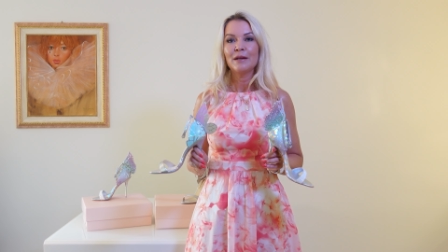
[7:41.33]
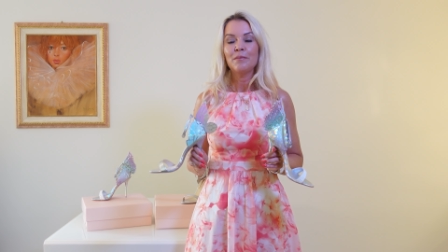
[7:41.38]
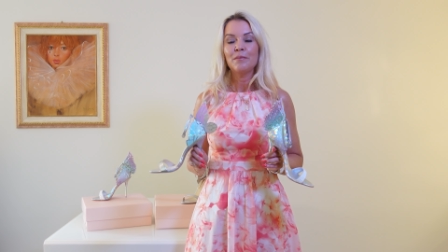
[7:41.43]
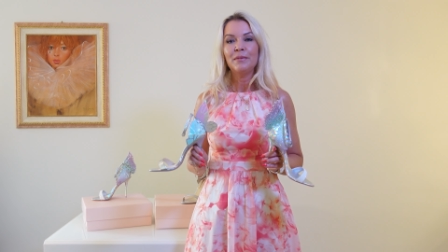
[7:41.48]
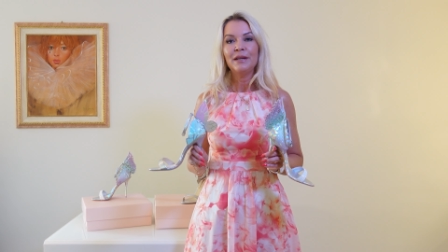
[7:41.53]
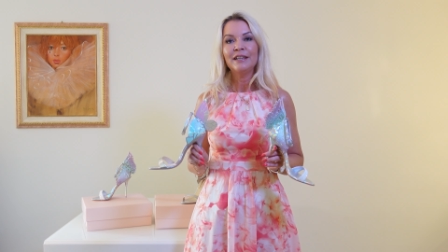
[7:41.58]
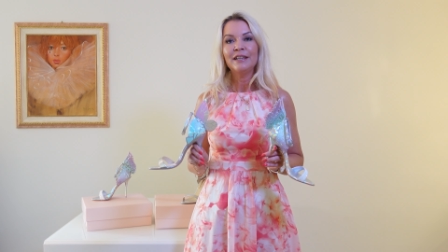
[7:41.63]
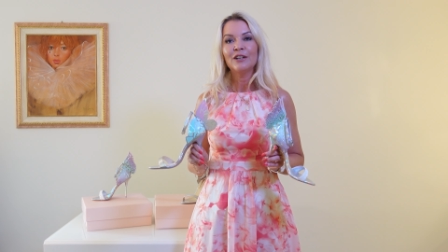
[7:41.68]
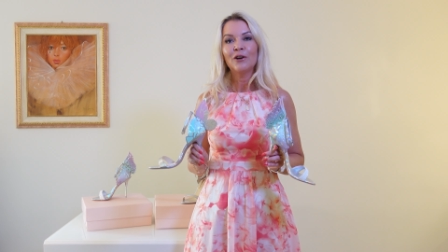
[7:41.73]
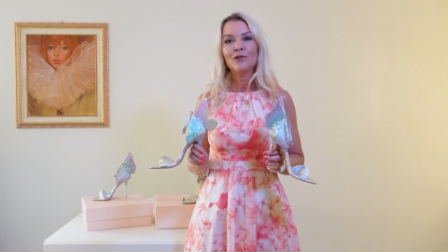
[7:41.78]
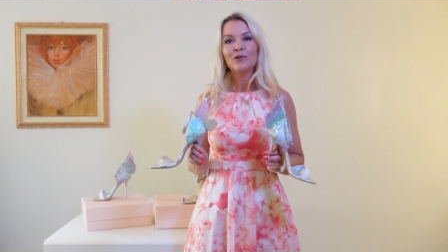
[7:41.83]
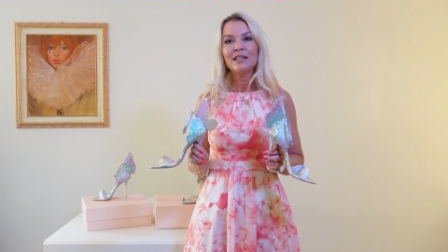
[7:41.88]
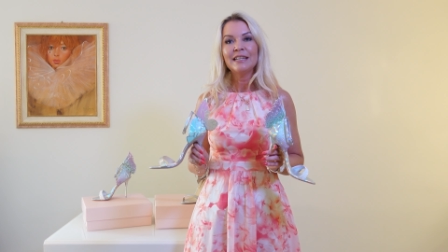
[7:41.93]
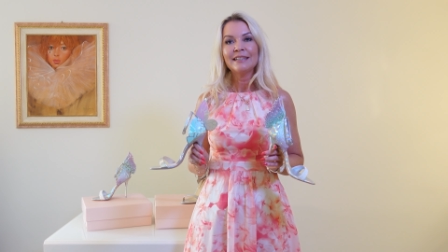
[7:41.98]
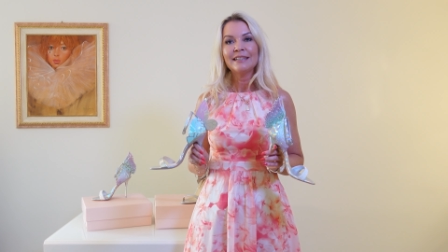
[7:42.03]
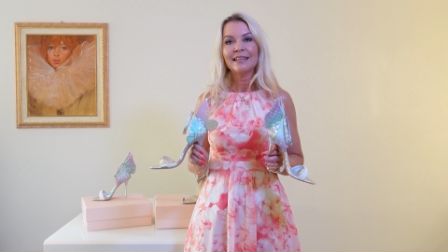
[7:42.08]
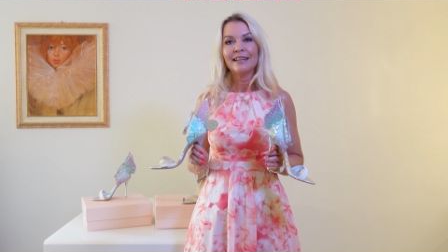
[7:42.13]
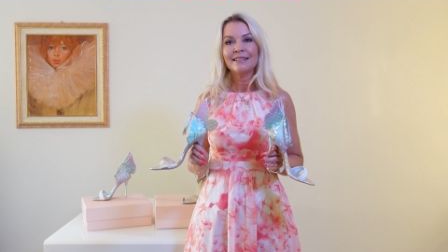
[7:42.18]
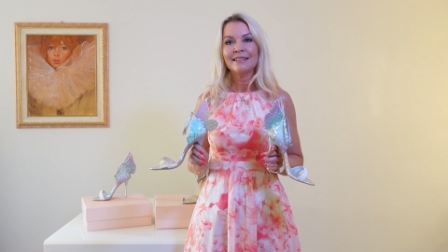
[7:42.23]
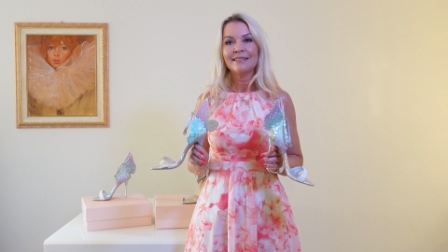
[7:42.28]
Being
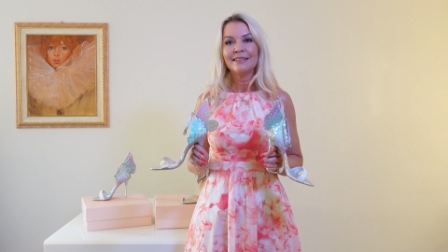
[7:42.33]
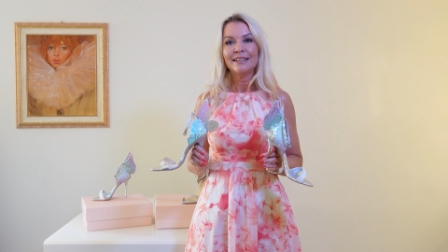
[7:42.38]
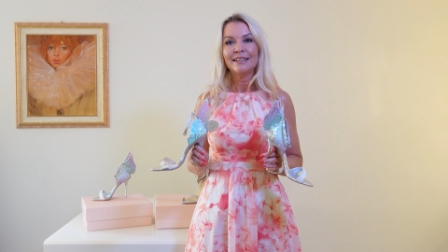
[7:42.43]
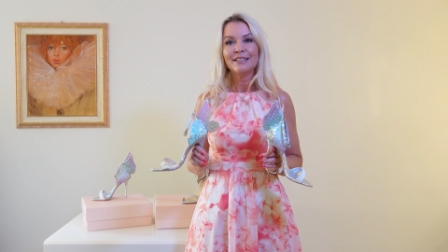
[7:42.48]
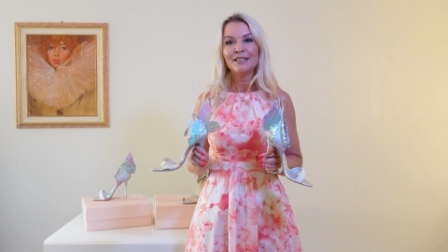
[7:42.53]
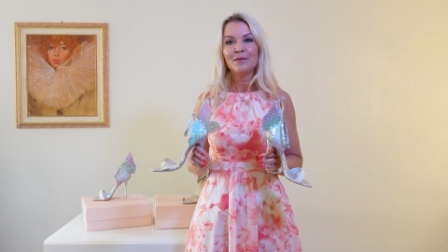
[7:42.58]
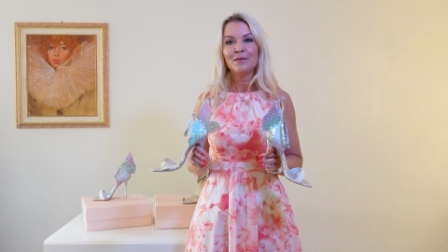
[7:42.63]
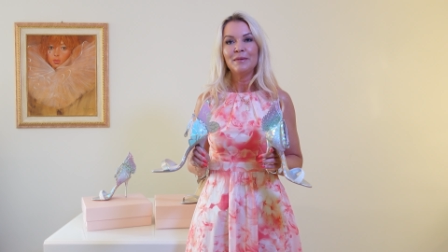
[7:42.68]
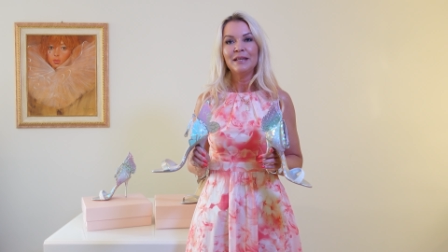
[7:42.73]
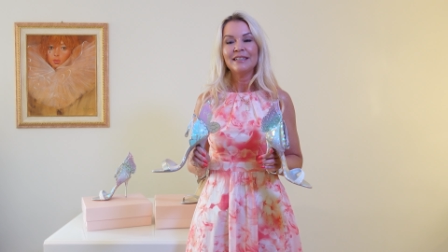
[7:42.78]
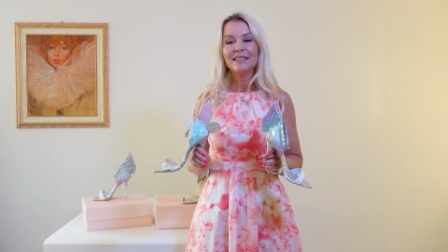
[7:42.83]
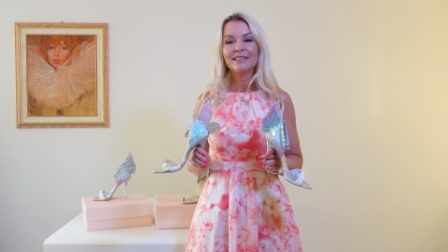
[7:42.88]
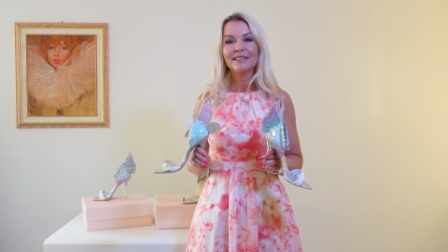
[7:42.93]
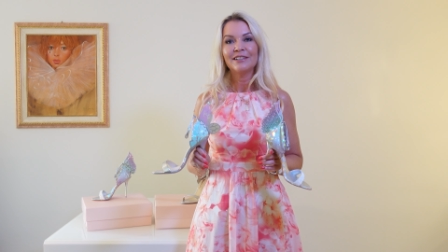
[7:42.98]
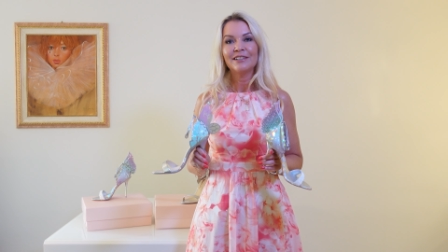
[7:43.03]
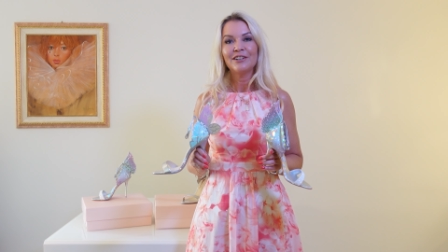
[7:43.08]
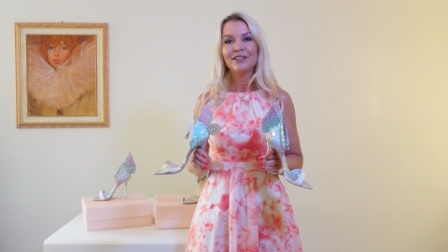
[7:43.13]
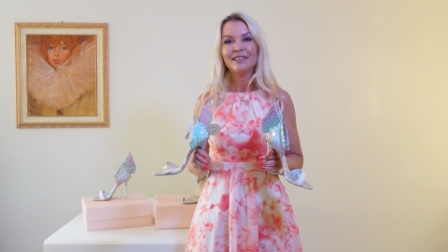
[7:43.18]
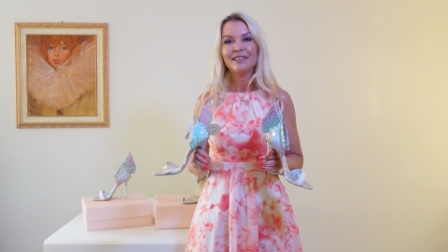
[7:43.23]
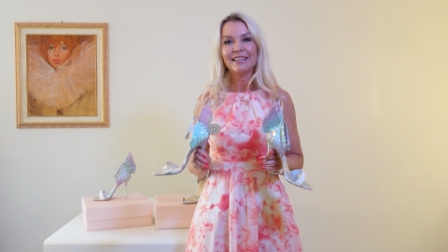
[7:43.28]
only 10
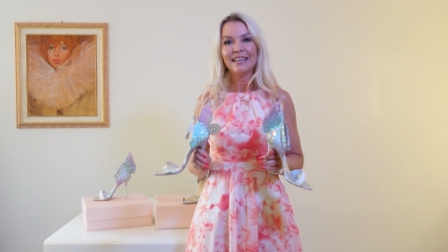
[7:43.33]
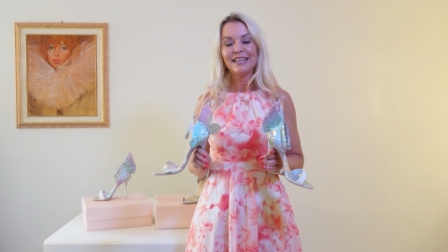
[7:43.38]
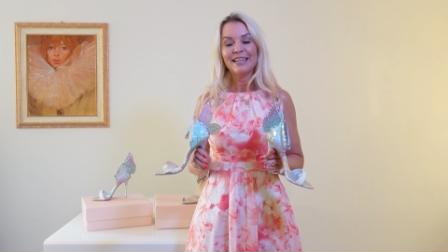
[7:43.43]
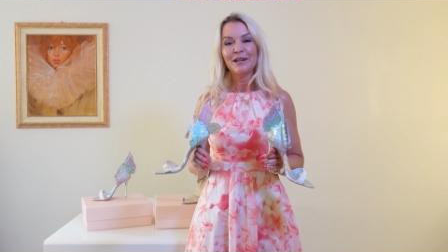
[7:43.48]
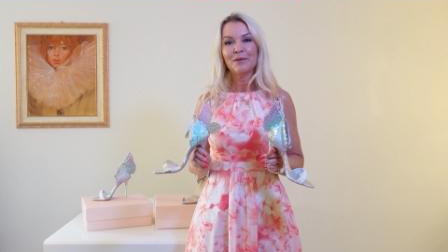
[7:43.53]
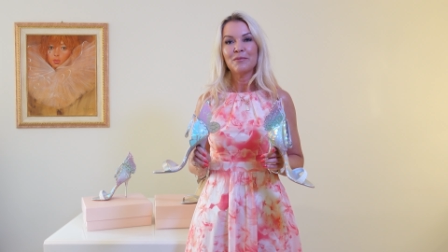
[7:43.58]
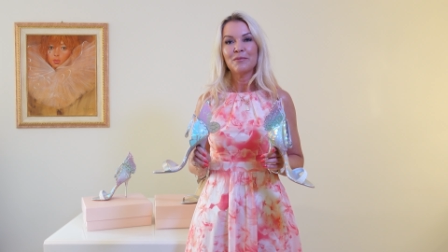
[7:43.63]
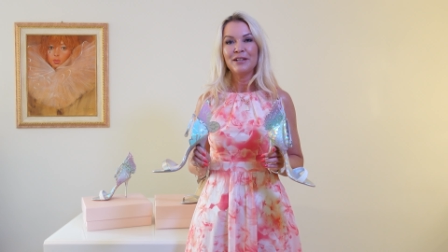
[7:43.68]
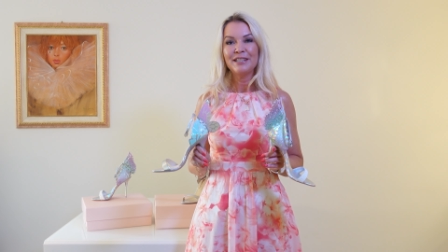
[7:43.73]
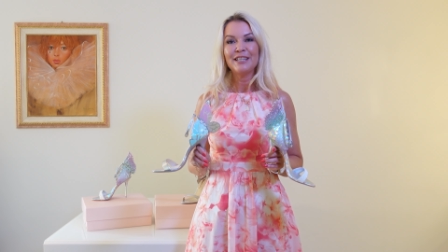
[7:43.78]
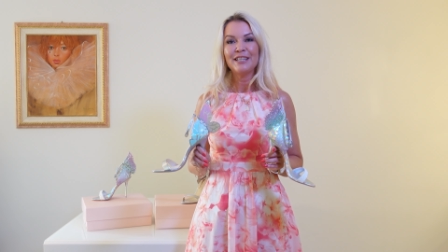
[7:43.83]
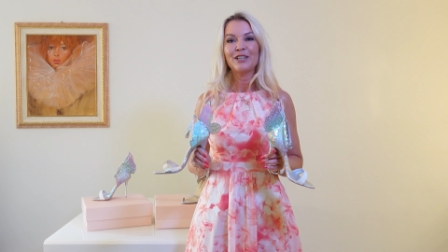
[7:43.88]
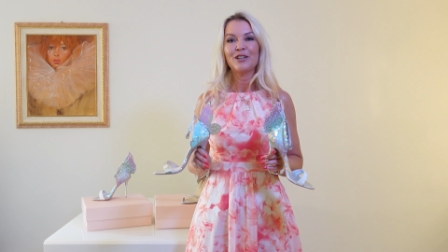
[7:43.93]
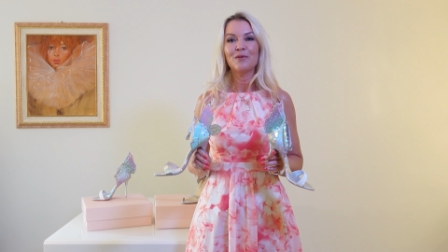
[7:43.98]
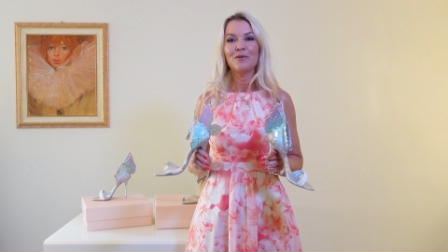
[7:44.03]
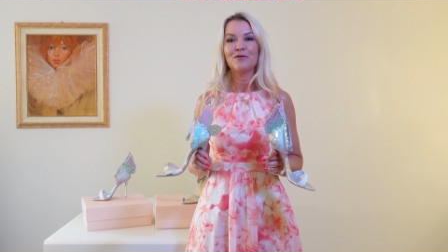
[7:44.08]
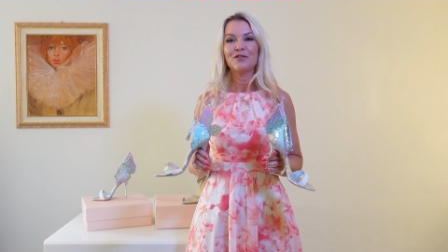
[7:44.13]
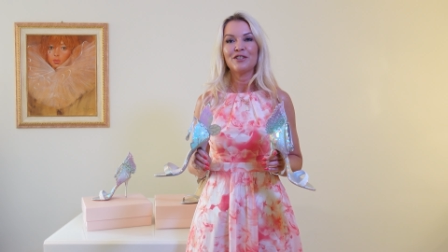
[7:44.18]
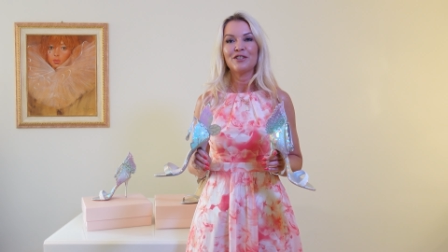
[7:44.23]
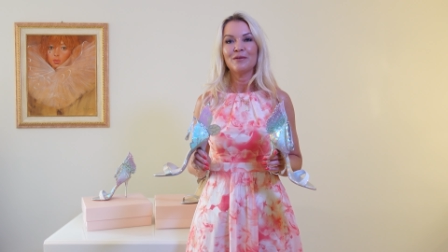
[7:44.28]
centimeter, they are pretty
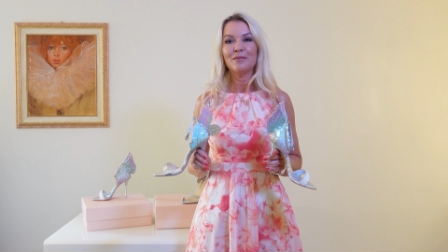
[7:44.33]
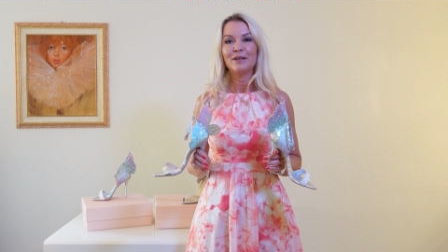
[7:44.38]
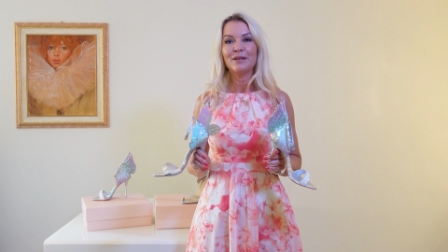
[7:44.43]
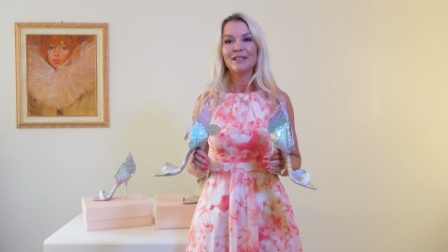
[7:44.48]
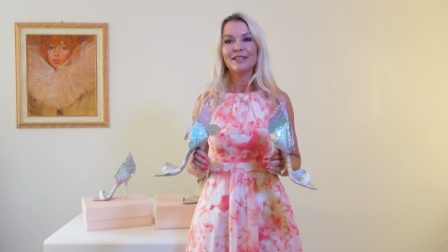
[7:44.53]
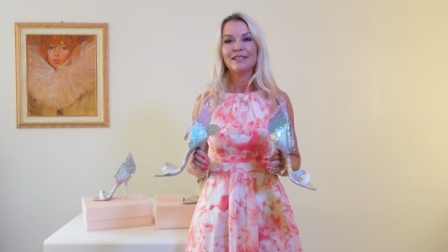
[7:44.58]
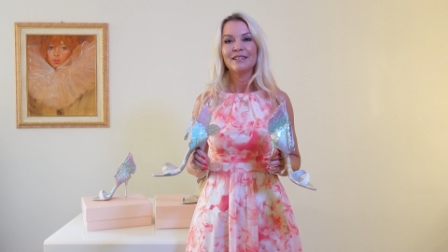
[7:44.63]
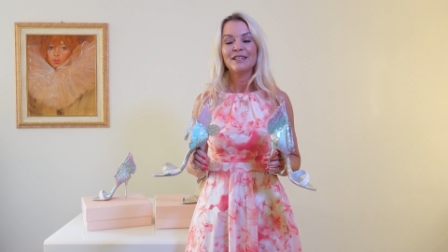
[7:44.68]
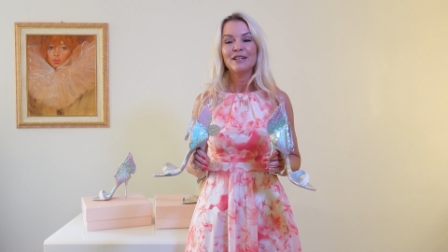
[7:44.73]
comfortable